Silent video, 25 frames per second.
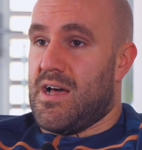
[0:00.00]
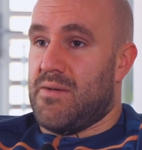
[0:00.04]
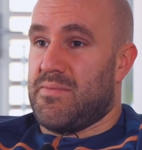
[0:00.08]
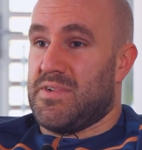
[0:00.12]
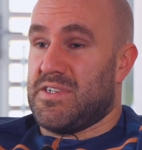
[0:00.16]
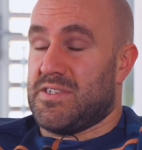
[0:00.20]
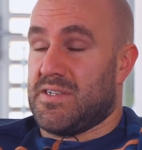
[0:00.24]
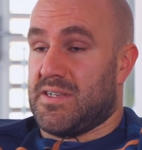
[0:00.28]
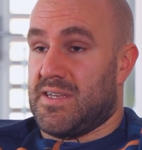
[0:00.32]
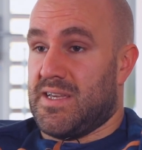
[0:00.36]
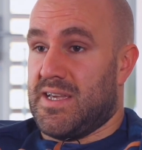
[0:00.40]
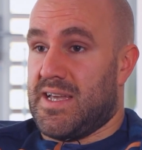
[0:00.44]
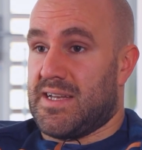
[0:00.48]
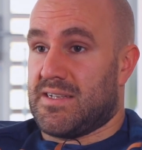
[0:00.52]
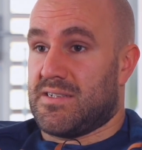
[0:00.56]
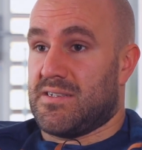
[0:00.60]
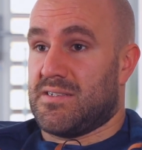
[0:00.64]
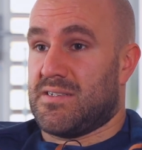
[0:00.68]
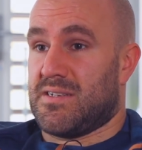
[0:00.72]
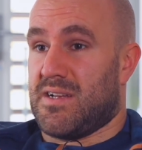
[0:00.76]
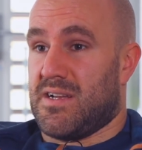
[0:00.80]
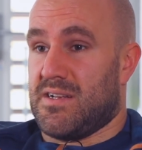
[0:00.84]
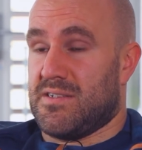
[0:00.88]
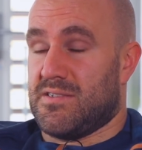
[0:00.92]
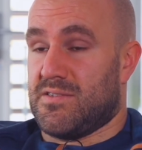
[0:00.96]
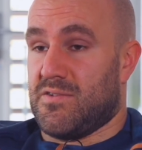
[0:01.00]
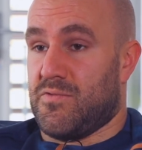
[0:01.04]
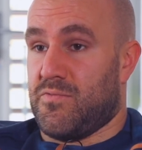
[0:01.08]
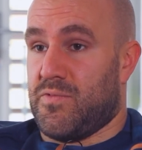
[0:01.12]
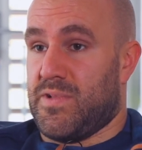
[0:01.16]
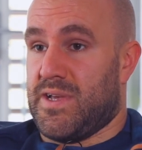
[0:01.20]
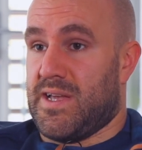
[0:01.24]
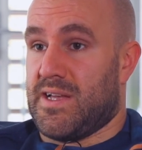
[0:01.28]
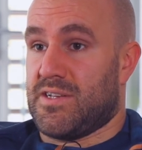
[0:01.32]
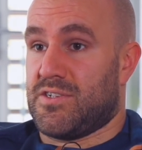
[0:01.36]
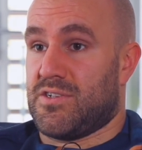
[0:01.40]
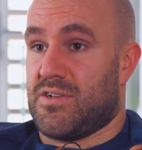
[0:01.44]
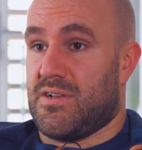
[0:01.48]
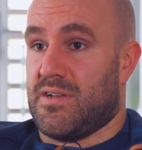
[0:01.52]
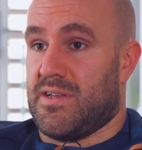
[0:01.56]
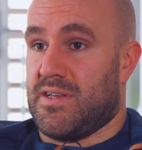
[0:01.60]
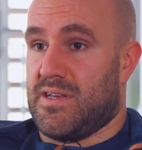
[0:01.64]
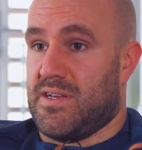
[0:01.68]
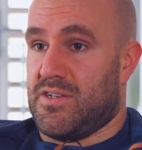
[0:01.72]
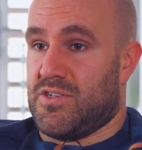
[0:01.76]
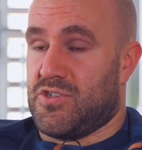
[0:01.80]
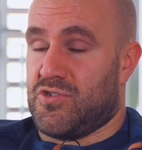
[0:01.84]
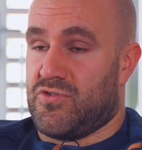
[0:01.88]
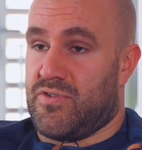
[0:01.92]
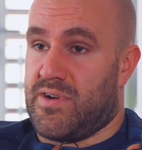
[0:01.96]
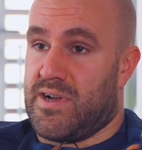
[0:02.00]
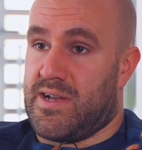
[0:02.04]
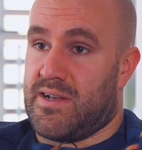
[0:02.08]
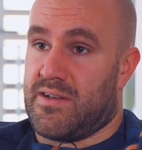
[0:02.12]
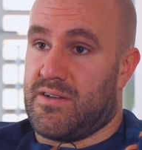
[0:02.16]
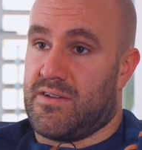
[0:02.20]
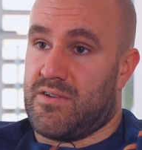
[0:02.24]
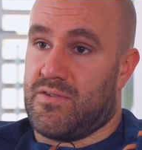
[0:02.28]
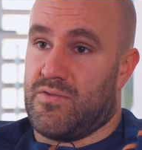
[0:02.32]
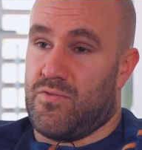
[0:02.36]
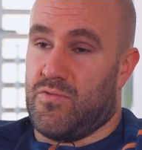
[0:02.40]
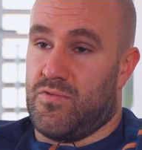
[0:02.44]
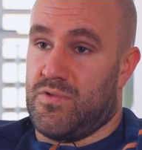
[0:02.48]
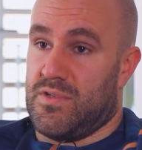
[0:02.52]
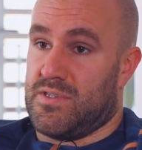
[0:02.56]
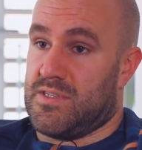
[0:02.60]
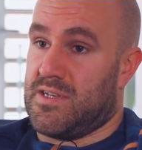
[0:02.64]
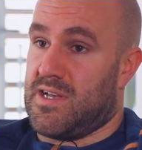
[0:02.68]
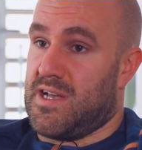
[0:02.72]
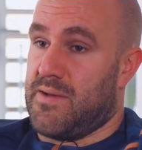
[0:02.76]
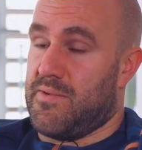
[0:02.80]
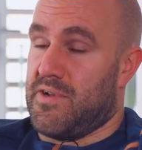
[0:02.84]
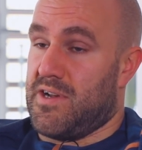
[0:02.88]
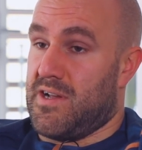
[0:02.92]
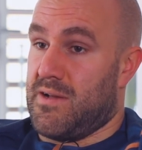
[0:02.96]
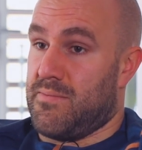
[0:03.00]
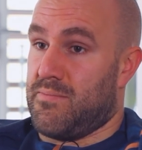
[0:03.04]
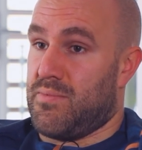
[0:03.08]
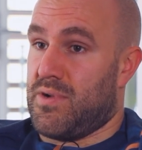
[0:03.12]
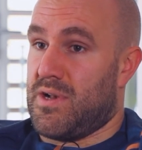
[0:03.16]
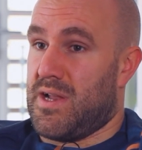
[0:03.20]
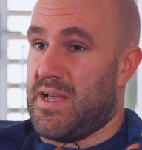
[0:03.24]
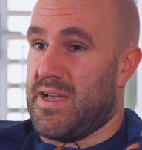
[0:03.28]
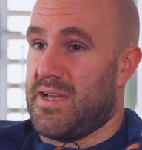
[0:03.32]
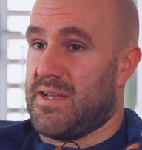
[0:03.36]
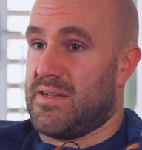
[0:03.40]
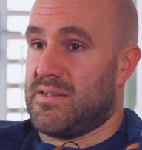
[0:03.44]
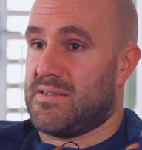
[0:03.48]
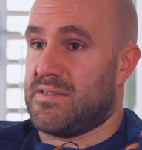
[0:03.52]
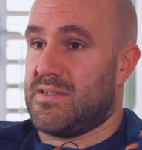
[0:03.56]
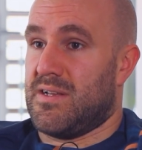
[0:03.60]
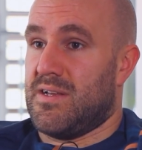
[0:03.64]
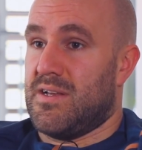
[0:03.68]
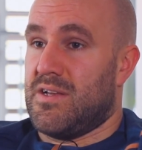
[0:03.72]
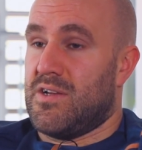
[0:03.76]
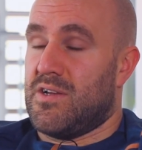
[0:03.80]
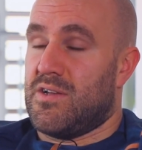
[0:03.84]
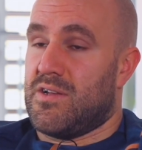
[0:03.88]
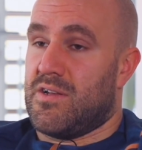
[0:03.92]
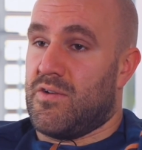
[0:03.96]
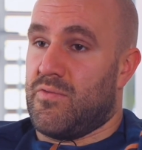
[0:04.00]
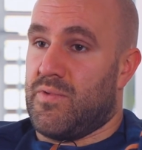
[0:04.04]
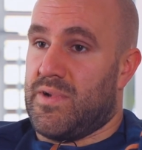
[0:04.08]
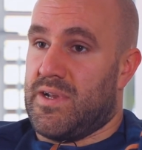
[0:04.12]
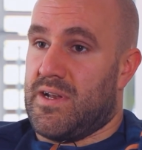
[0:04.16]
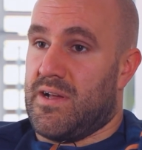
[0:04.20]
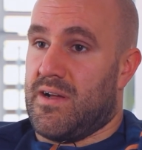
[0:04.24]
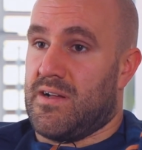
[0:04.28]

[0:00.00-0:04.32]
It's a key exercise that we actually track all the time in our players. You know, we'd